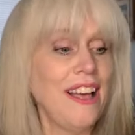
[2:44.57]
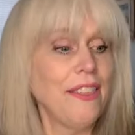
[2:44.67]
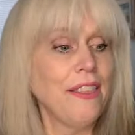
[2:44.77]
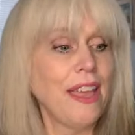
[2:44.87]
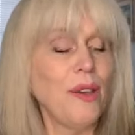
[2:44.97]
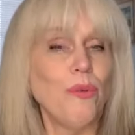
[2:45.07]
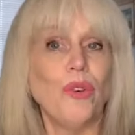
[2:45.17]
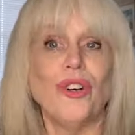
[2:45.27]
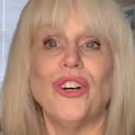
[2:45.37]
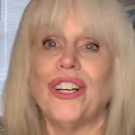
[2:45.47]
they
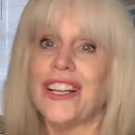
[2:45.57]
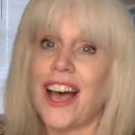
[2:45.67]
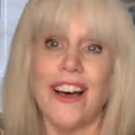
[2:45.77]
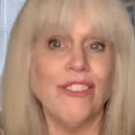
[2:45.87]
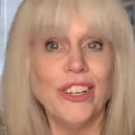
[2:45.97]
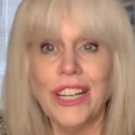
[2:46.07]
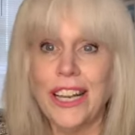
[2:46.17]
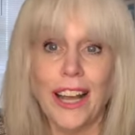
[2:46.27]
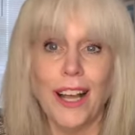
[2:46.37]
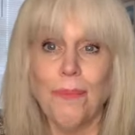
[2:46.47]
would cover it
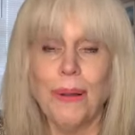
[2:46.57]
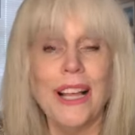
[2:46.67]
up